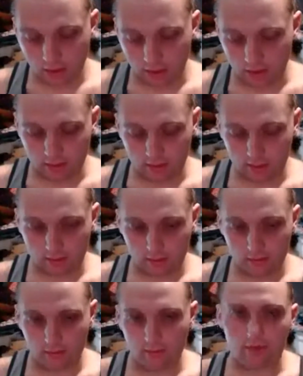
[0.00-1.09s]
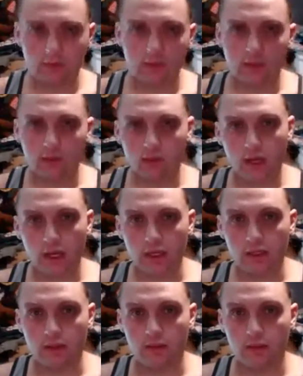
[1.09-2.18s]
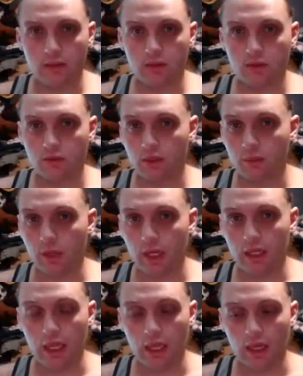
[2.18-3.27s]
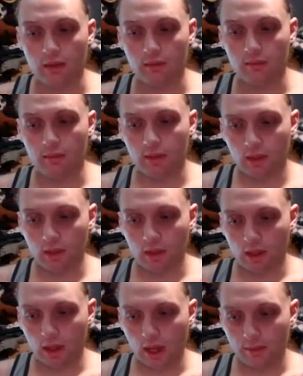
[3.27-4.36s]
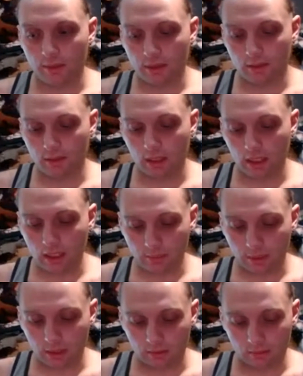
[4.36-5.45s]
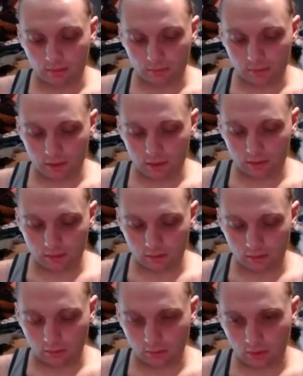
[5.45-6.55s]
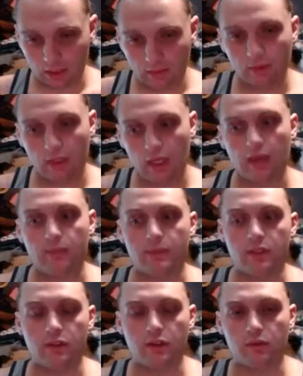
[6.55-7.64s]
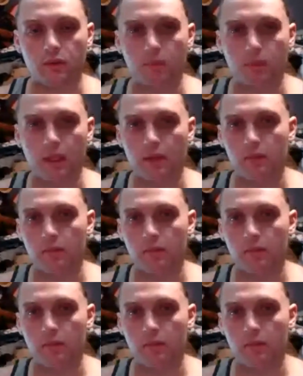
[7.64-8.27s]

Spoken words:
is to try and stream what I can. I've been thinking about 3 different games in general, but